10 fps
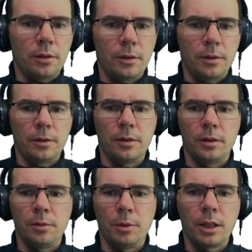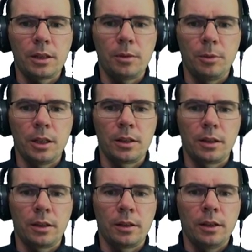
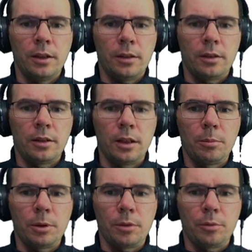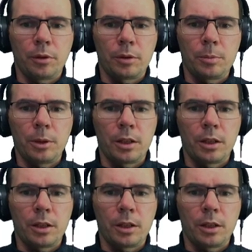maximizing W with respect